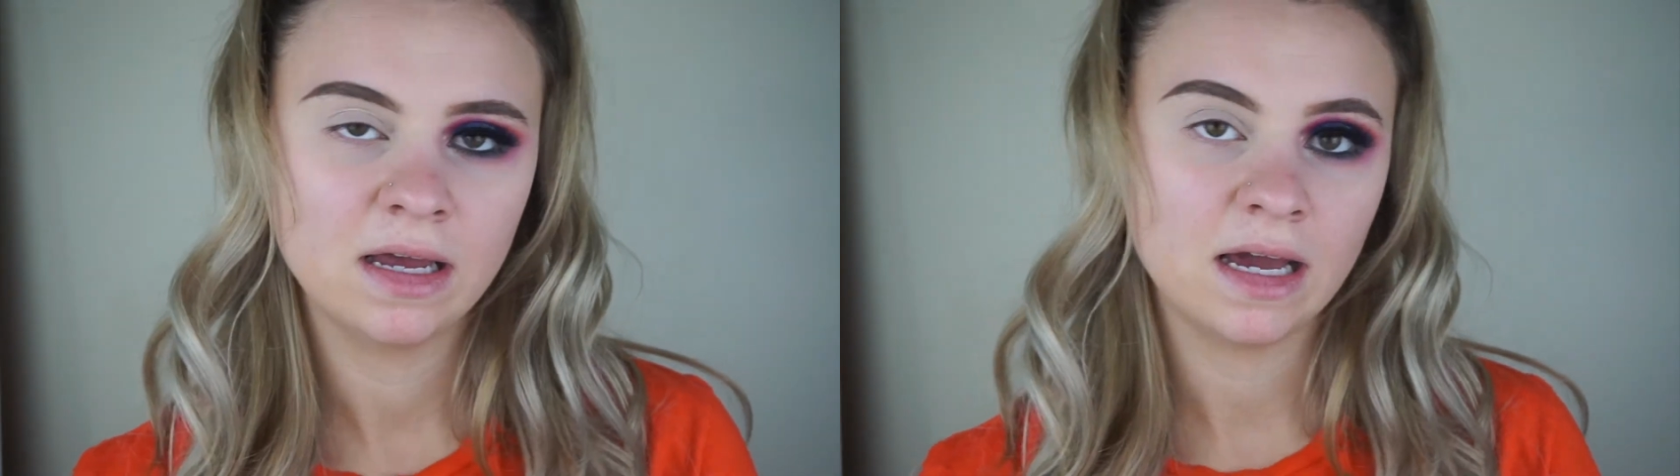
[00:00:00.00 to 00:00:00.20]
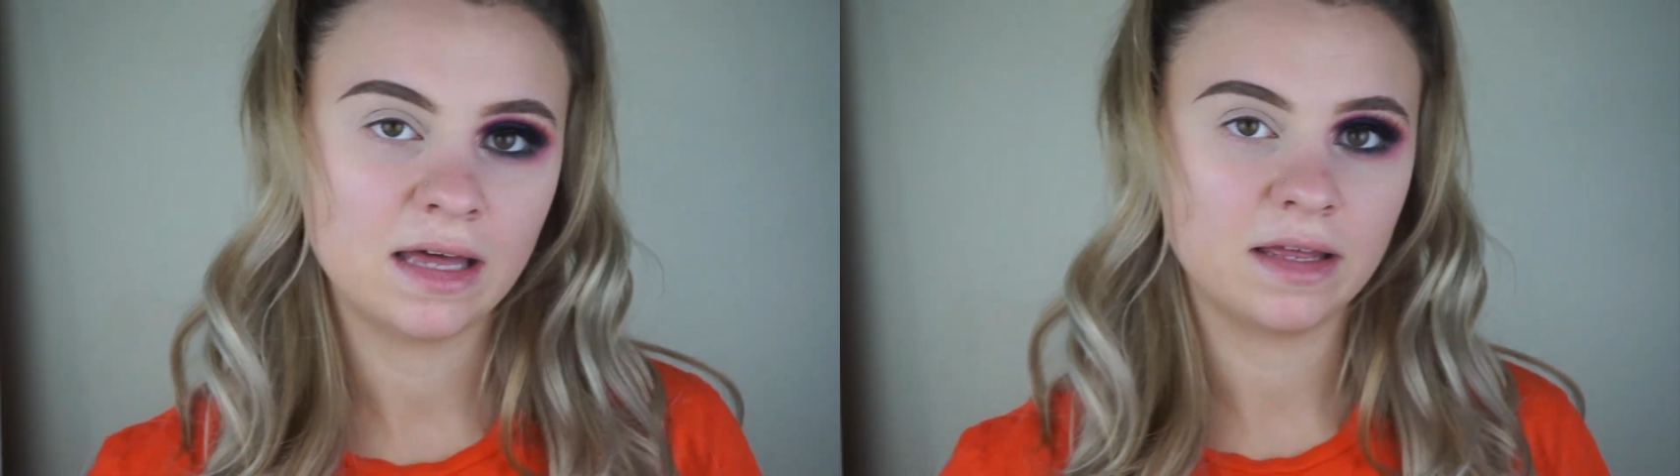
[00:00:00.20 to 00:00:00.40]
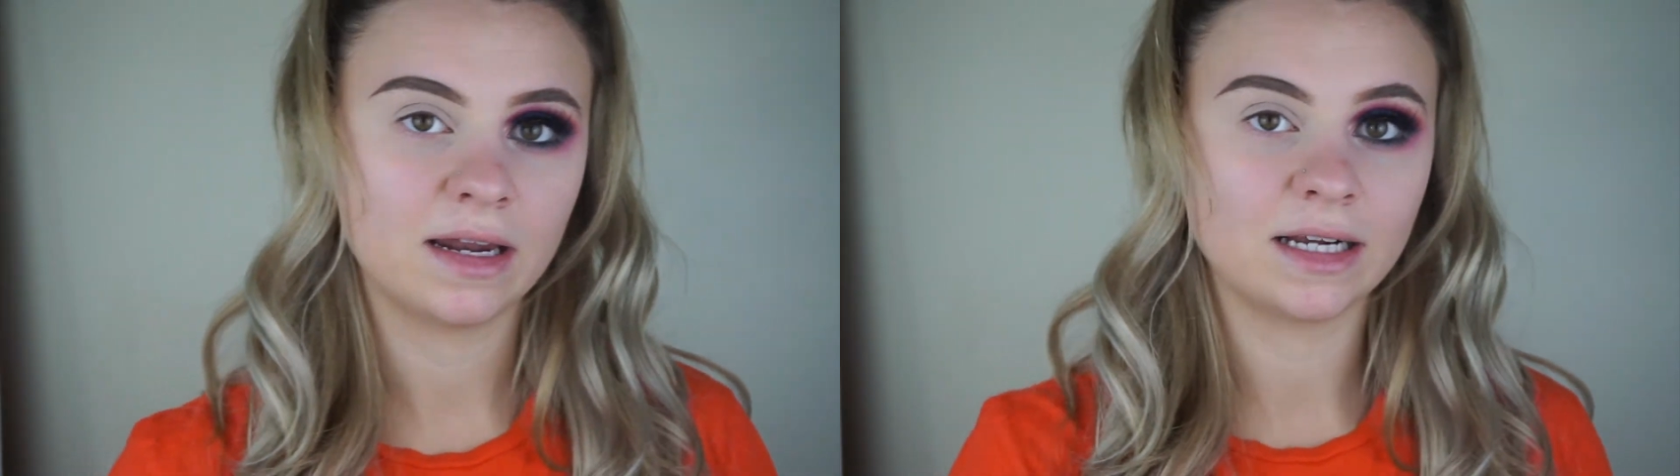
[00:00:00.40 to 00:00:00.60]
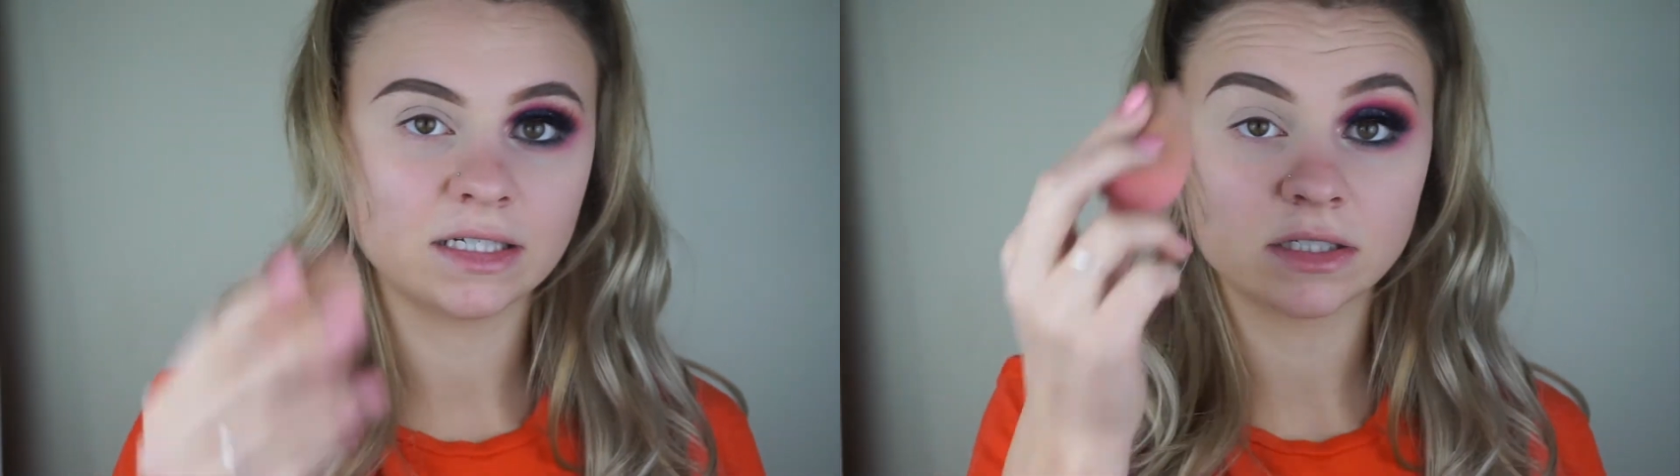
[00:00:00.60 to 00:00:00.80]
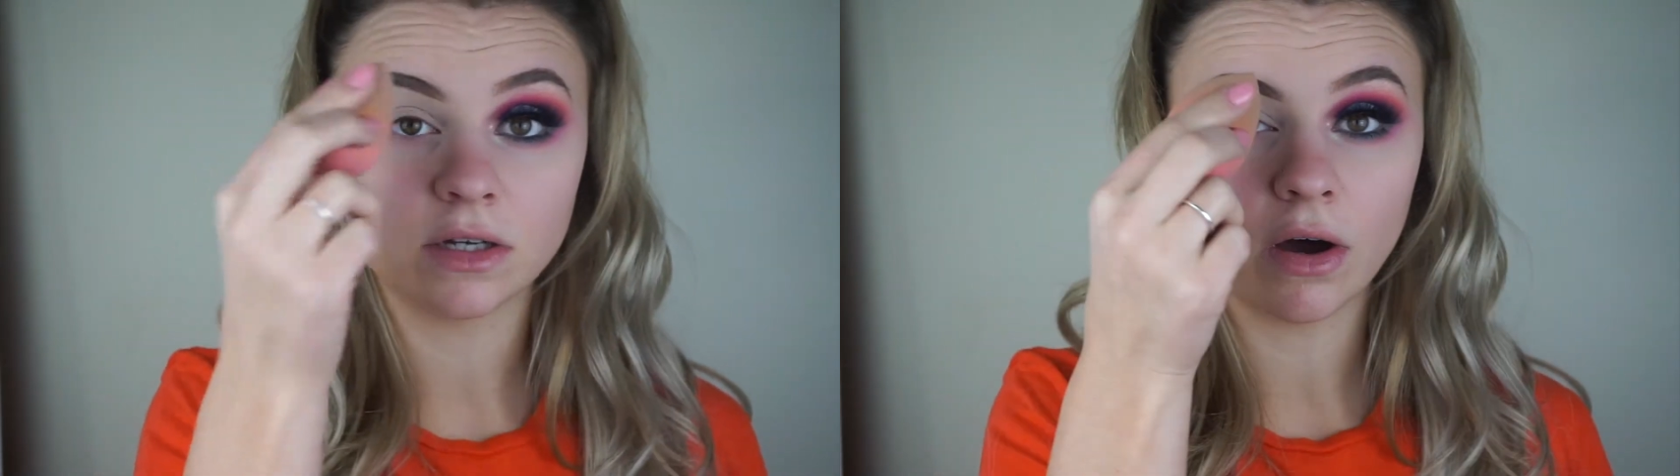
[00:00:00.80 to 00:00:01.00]
and then I
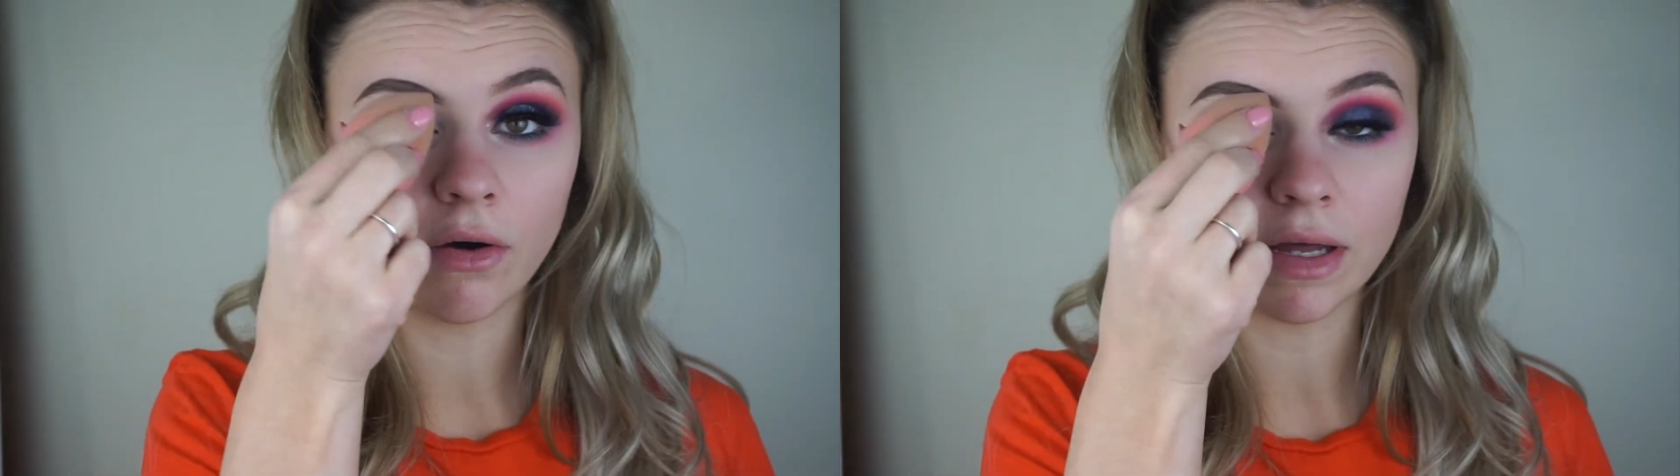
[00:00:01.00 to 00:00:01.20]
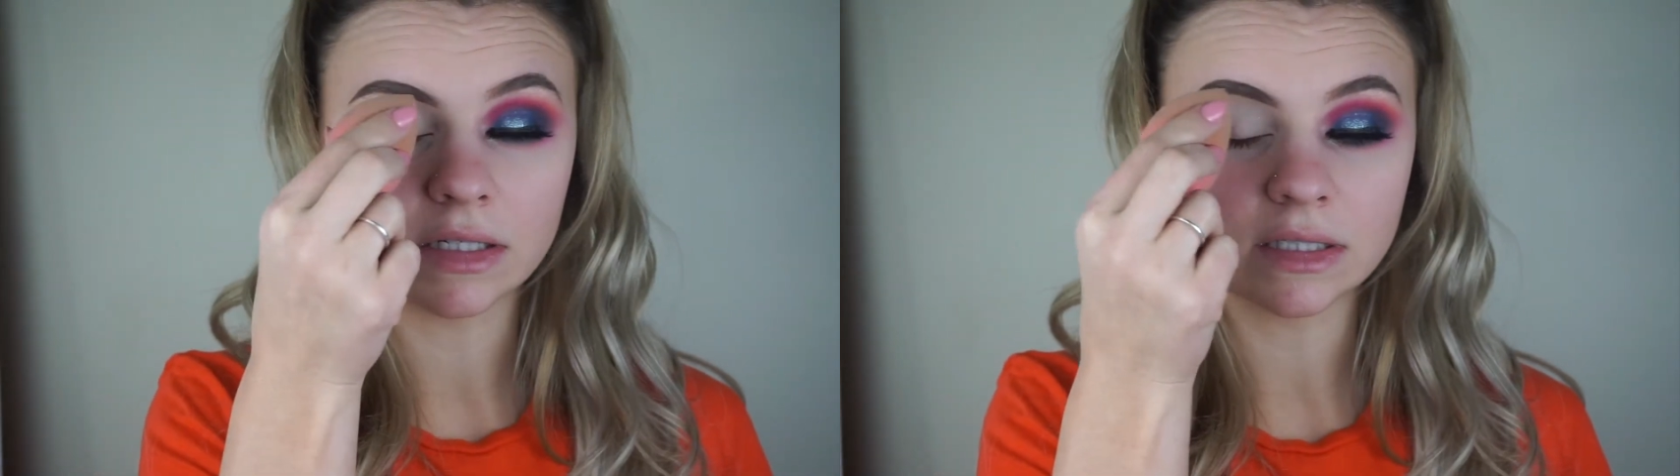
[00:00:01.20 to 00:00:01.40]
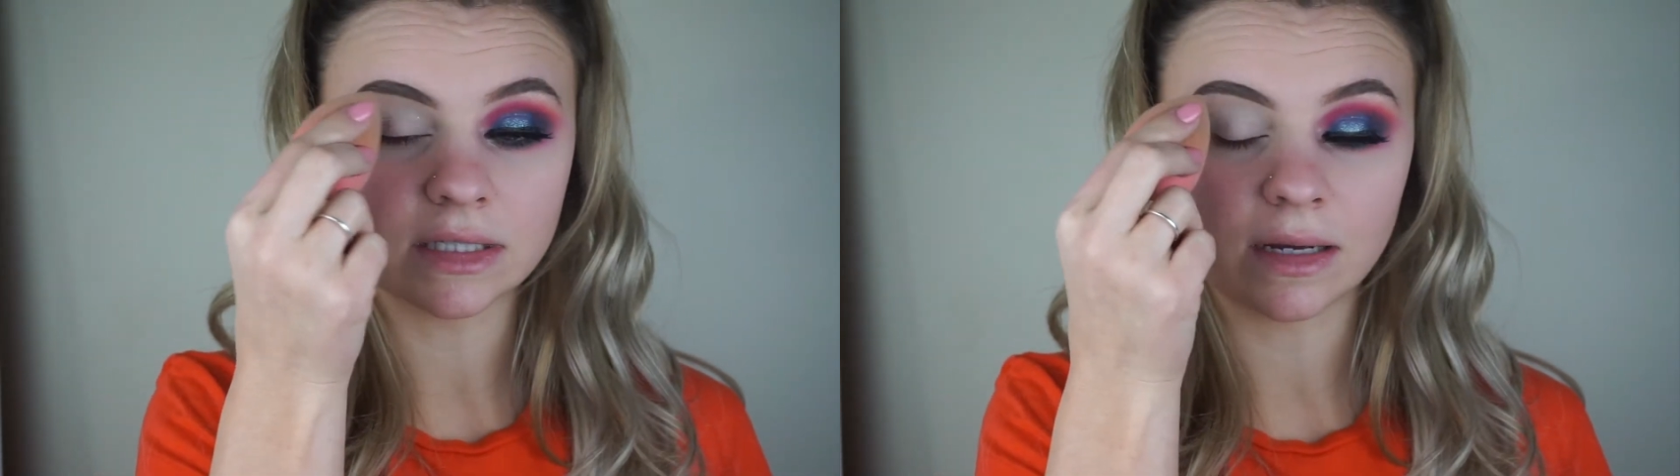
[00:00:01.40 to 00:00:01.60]
just go and just